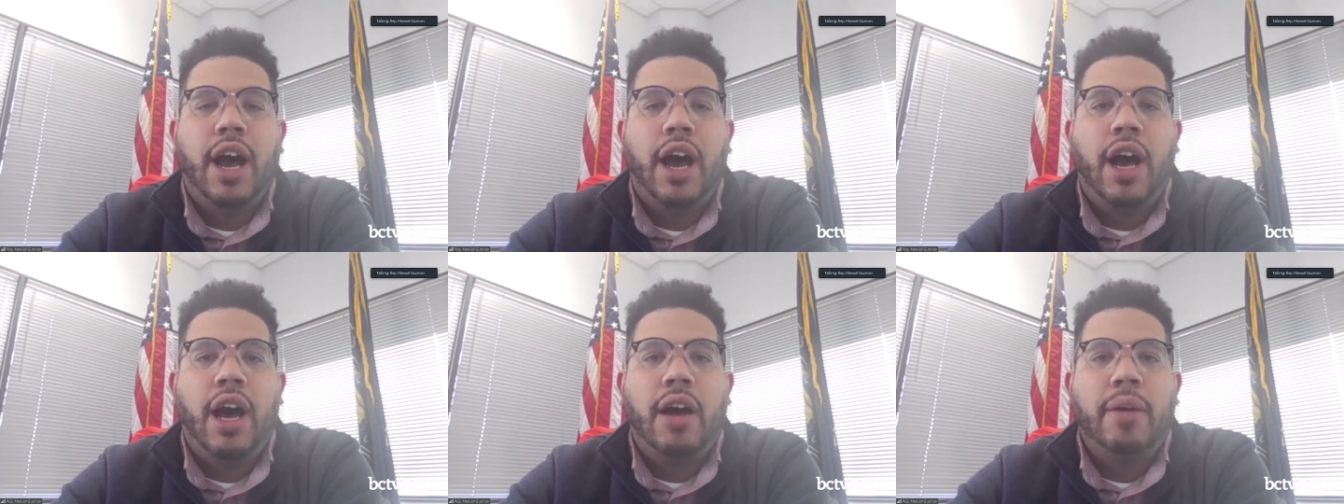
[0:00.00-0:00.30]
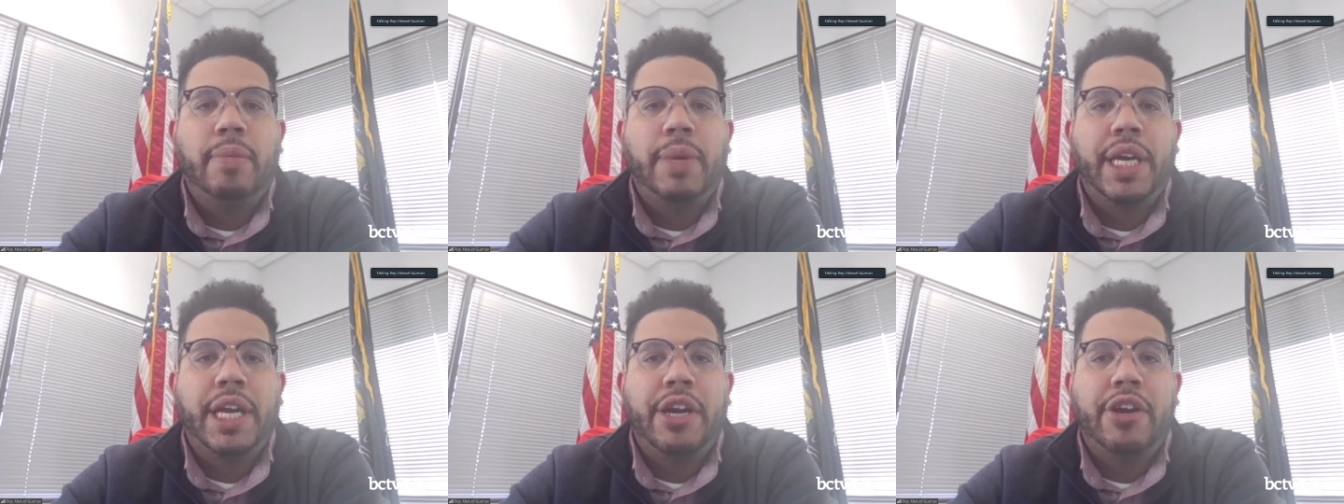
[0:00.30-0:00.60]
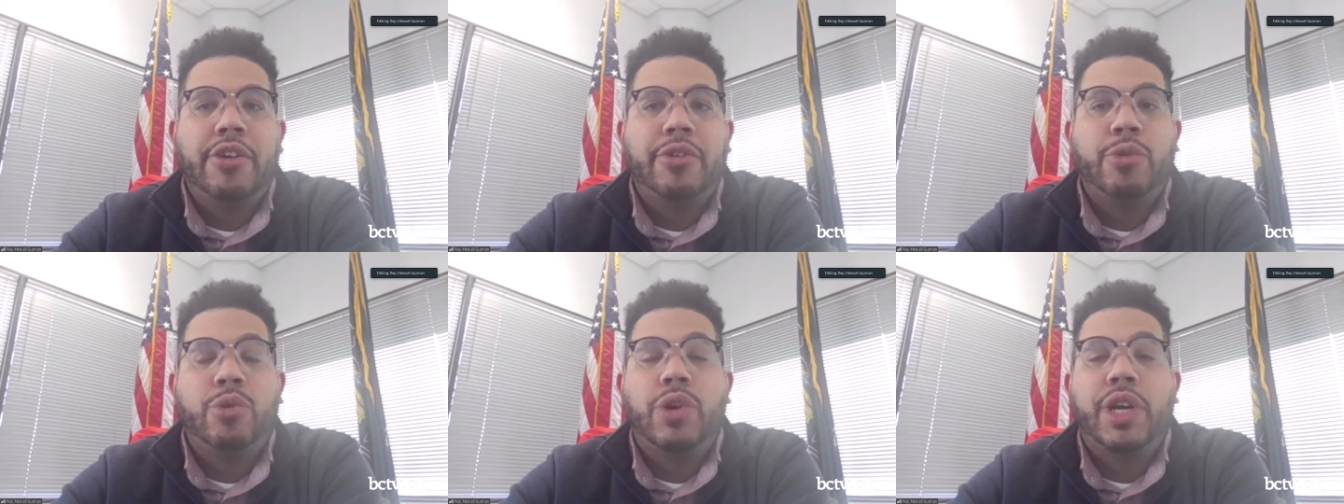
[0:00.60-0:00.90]
um,
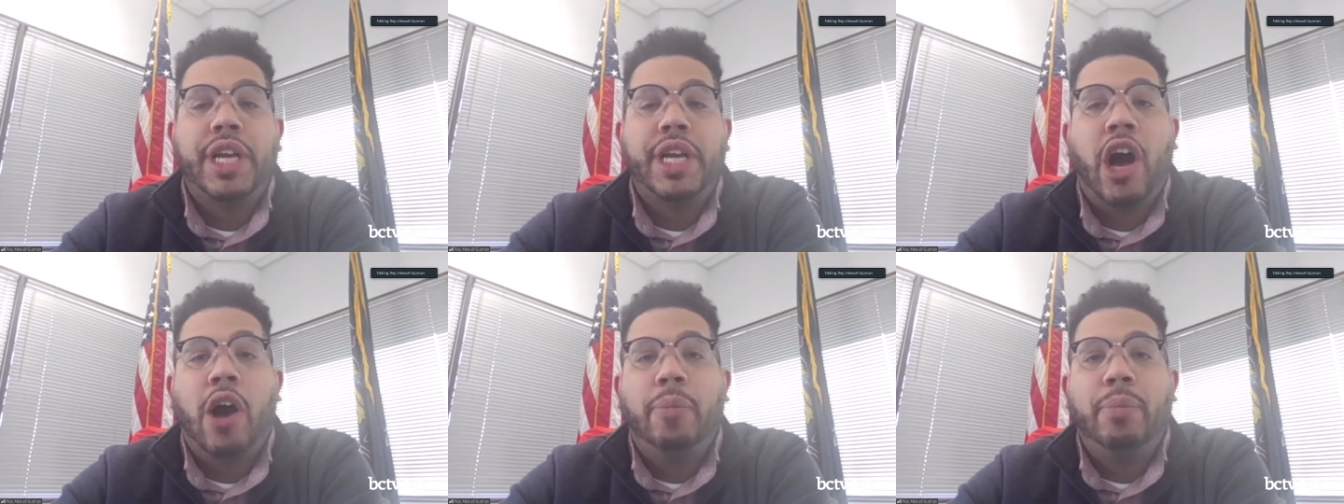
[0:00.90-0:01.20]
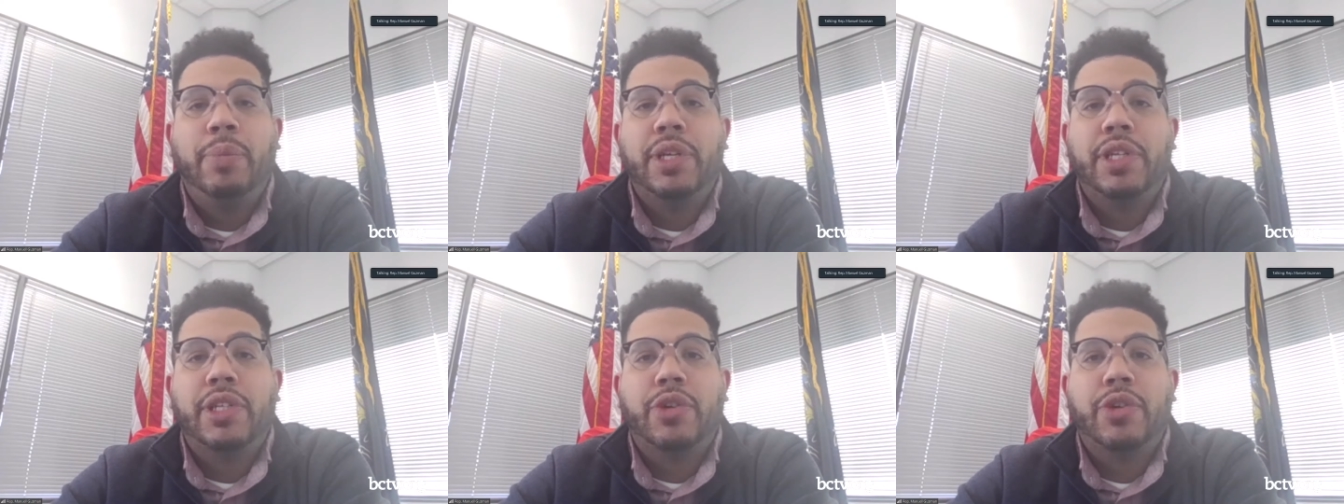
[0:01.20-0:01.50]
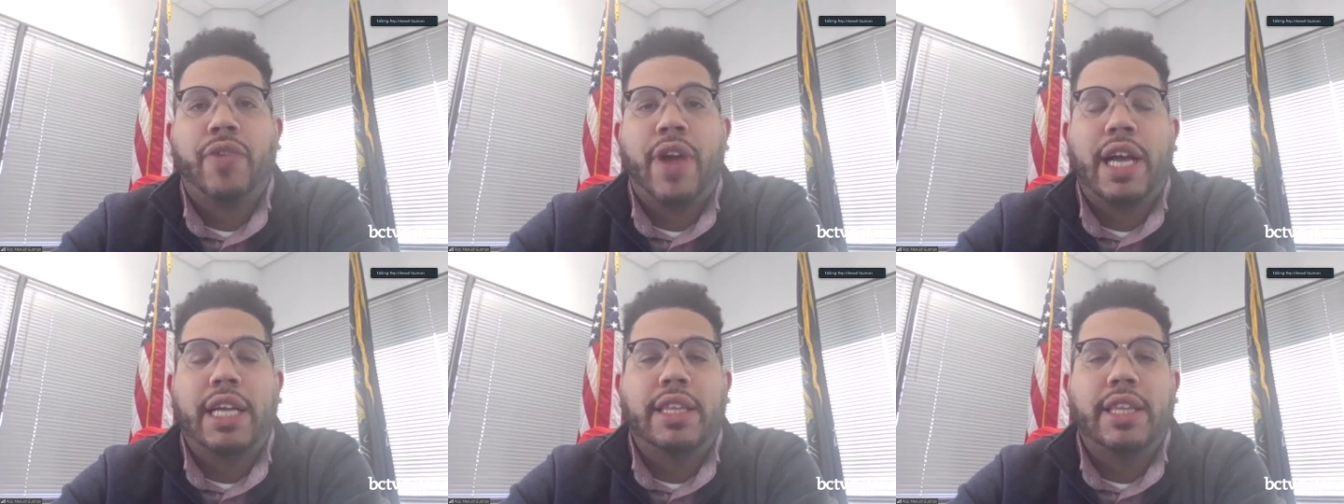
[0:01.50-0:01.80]
here who can help us
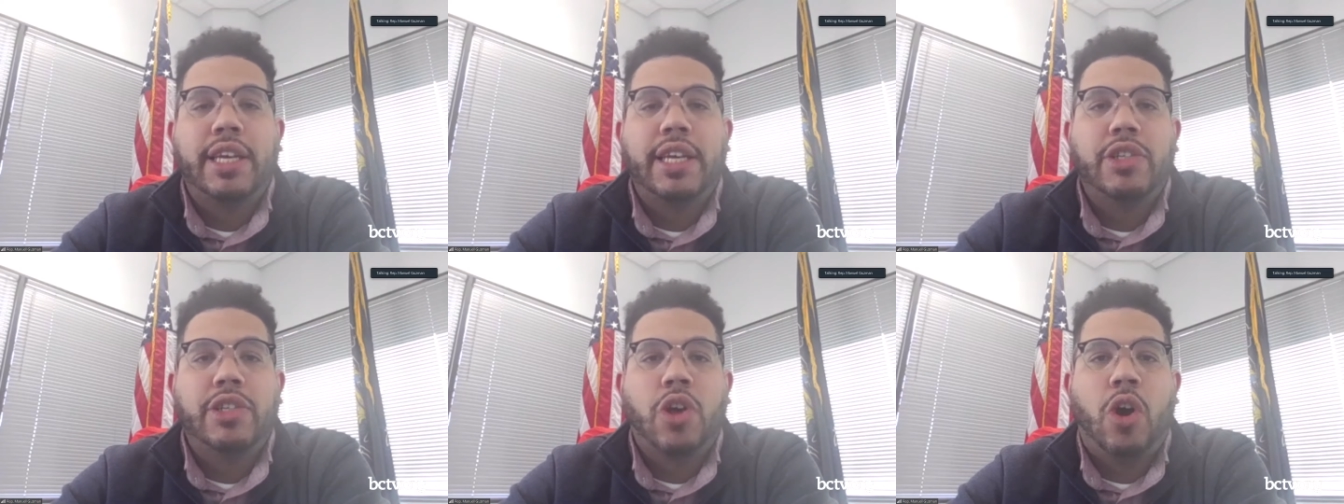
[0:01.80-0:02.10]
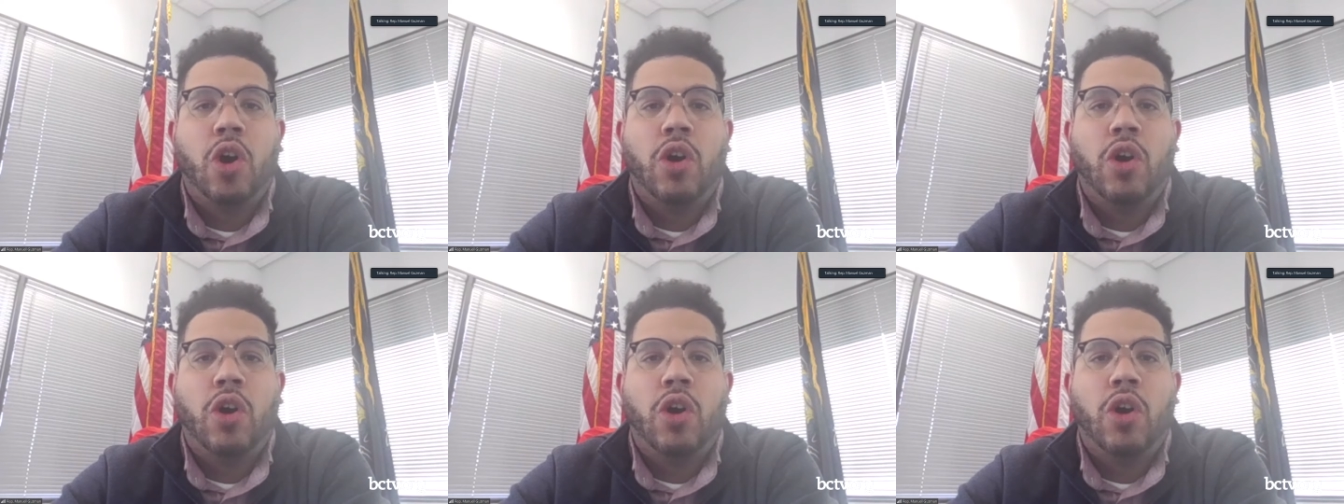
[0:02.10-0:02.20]
direct things